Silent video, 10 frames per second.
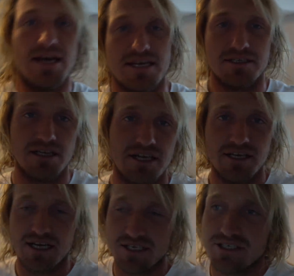As a lot of you
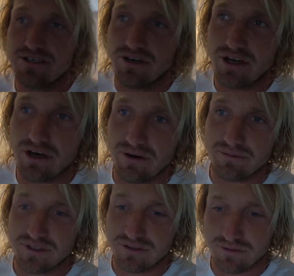guys know, I'm
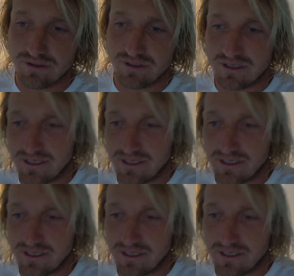sure,